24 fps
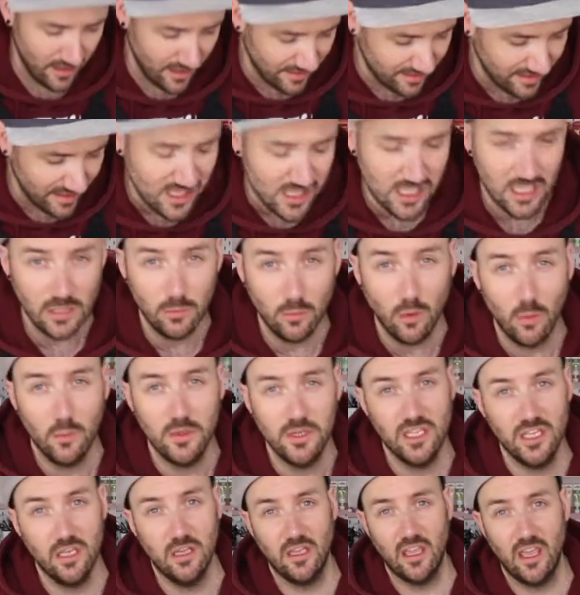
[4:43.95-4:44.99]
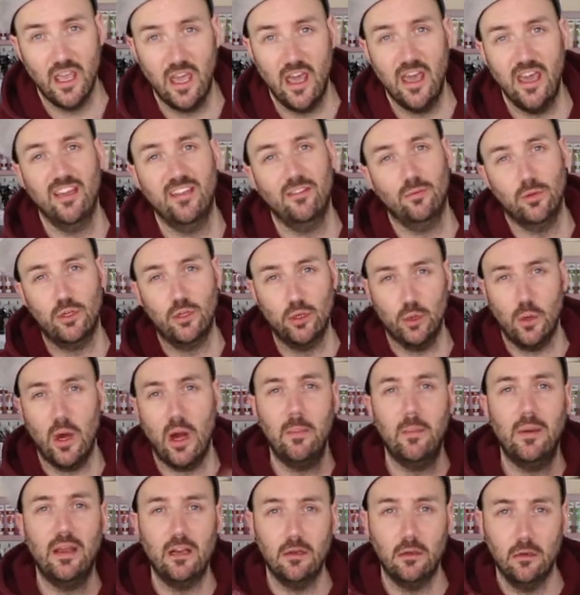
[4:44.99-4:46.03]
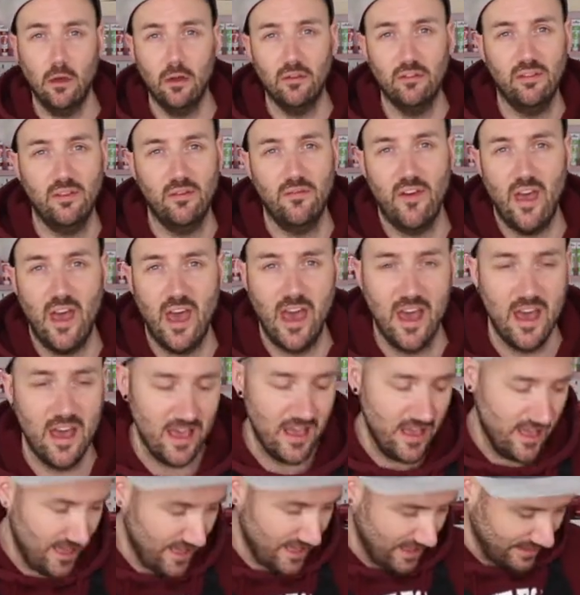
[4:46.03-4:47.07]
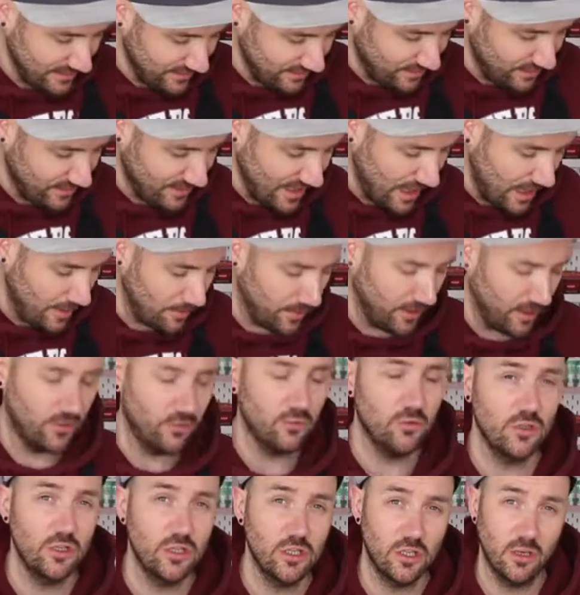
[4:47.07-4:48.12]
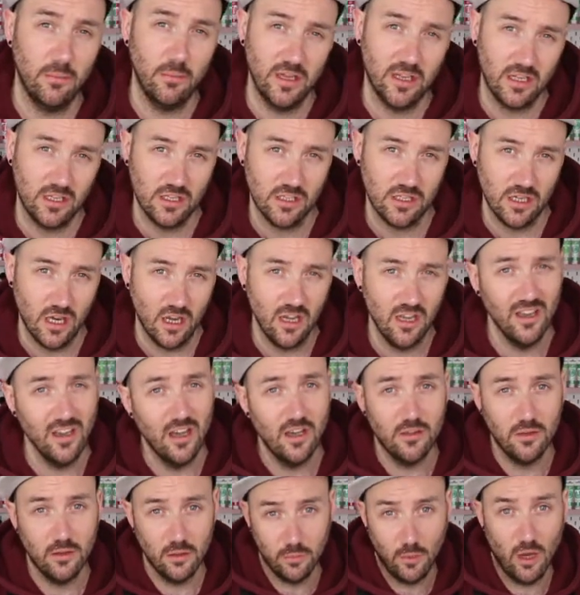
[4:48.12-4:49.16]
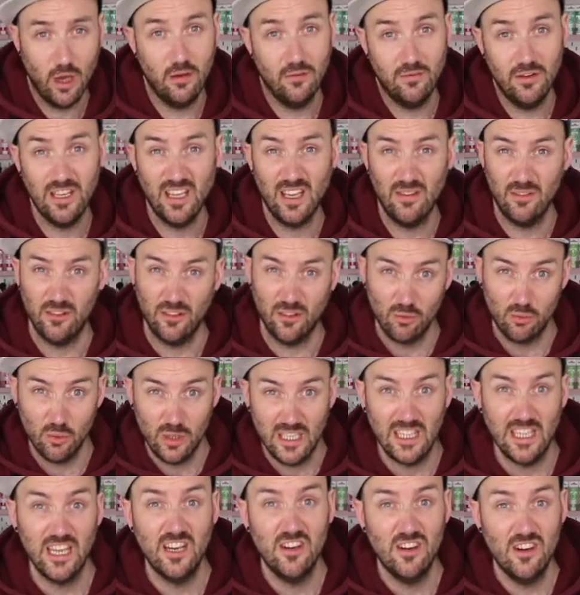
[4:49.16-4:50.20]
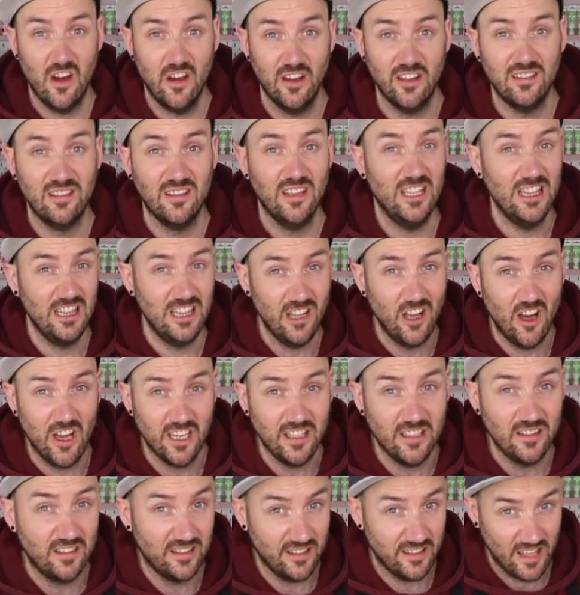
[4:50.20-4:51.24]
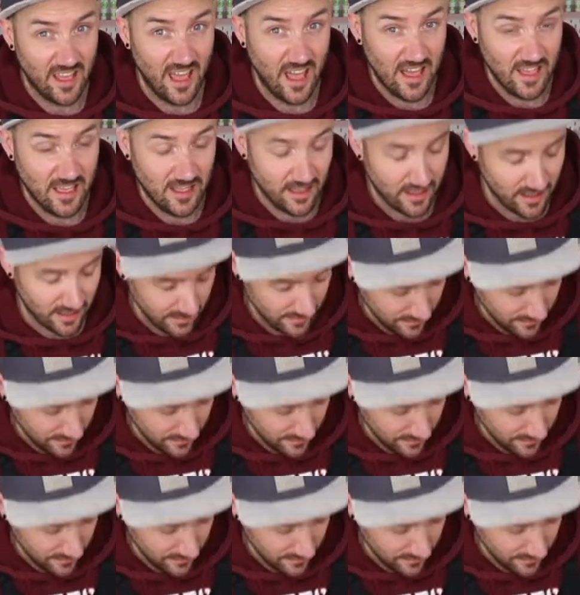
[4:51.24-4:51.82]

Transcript: Essentially what we're doing here is we're trapping lots of air into that butter and sugar mixture that will hopefully give us a really nice light cake.